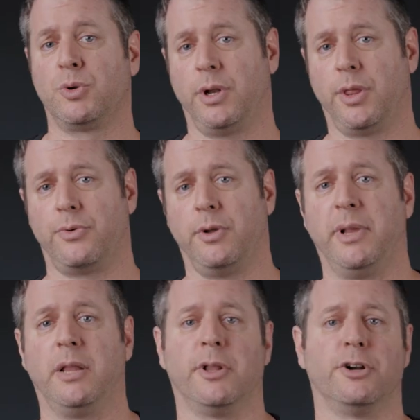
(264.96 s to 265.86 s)

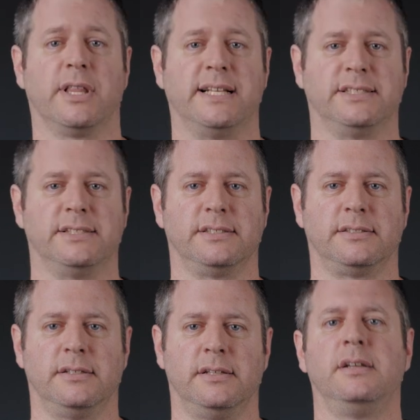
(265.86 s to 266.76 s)
23mm
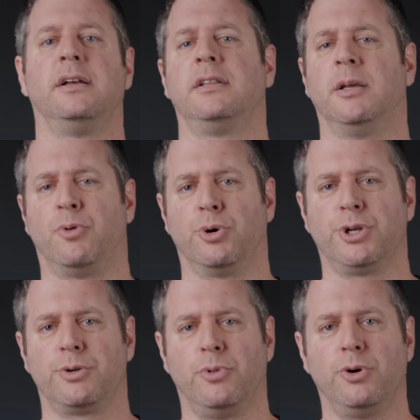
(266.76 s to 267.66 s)
lenses. The
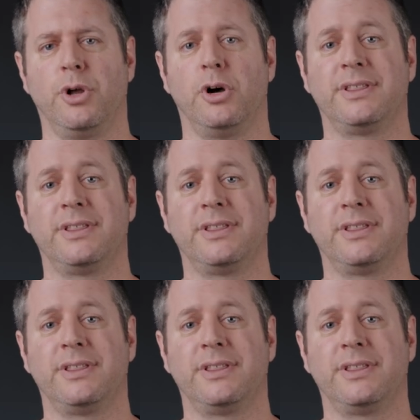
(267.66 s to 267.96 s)
portrait mode